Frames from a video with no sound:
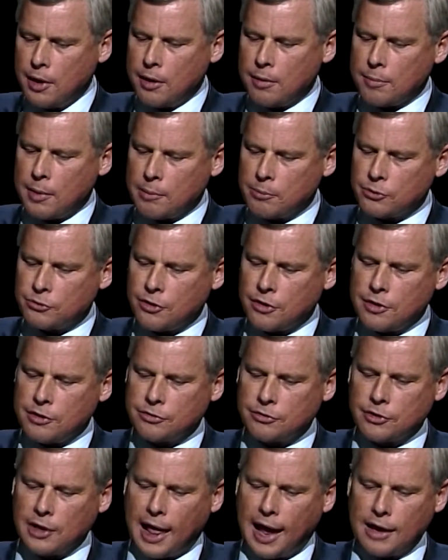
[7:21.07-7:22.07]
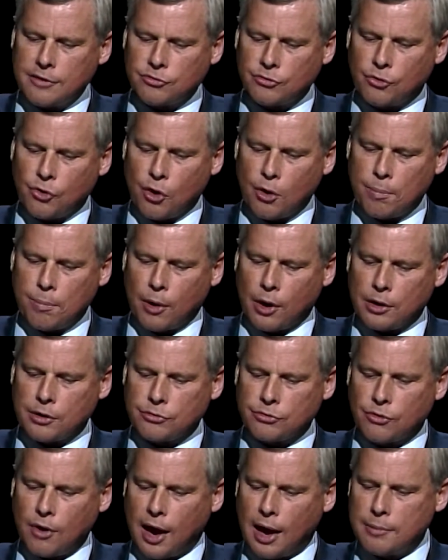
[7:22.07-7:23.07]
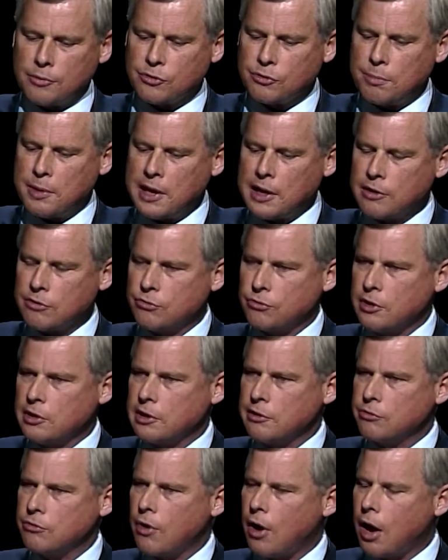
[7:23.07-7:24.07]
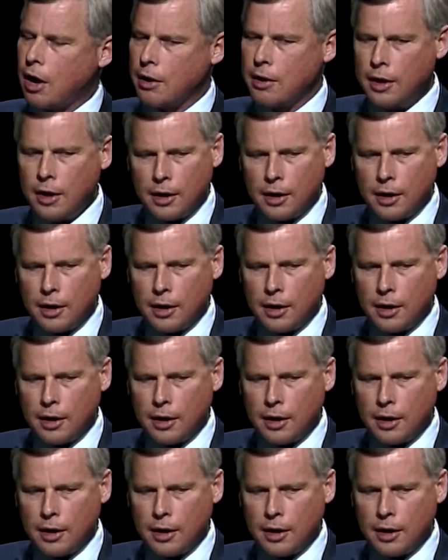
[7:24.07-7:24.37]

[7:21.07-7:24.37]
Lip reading: Members of this last group are described as being extremely strong.